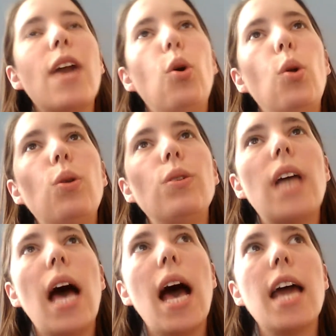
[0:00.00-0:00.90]
whole
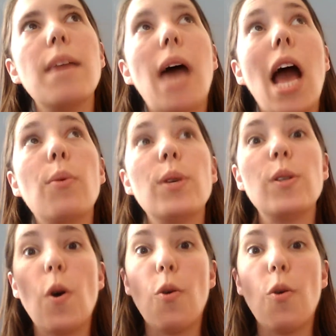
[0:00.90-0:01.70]
time I was